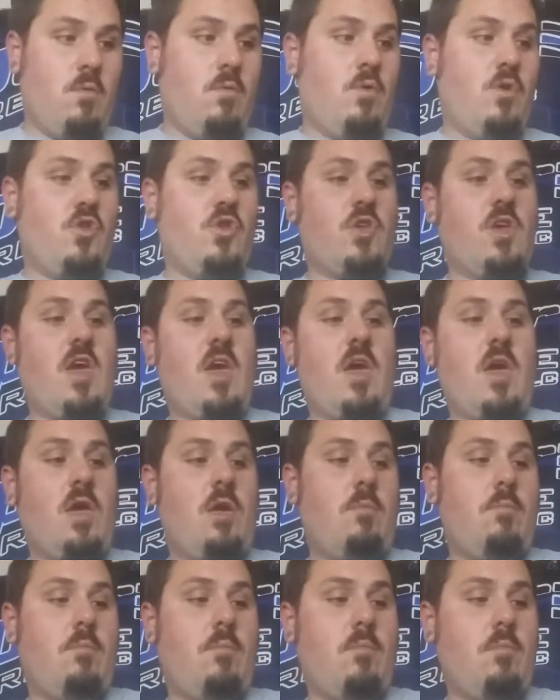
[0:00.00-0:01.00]
which
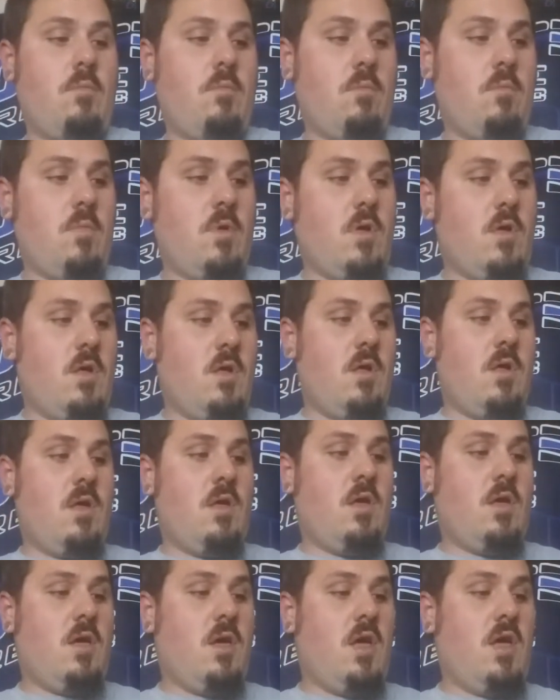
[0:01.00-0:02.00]
came
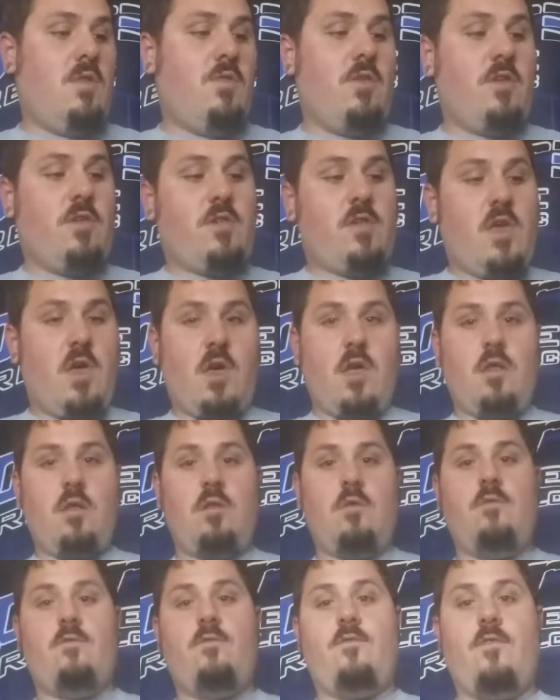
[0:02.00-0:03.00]
in this
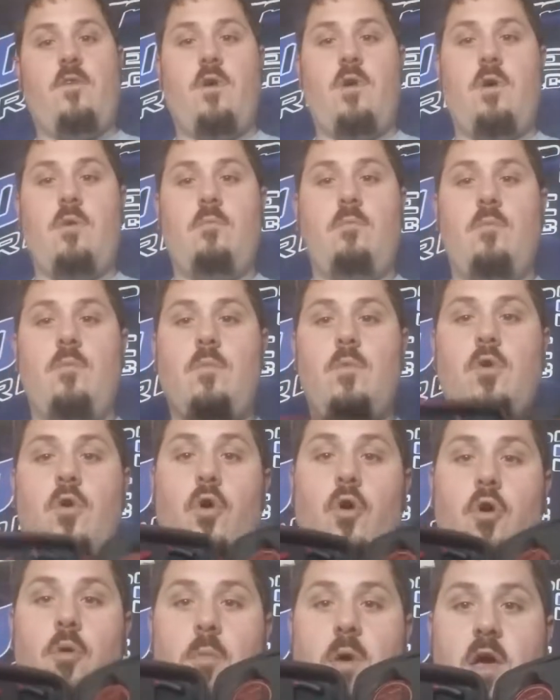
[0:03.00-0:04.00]
kit from
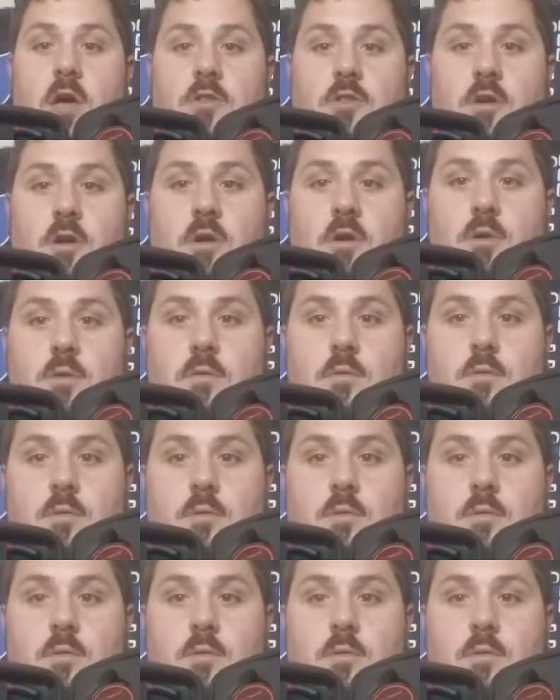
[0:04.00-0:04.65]
Coil Master.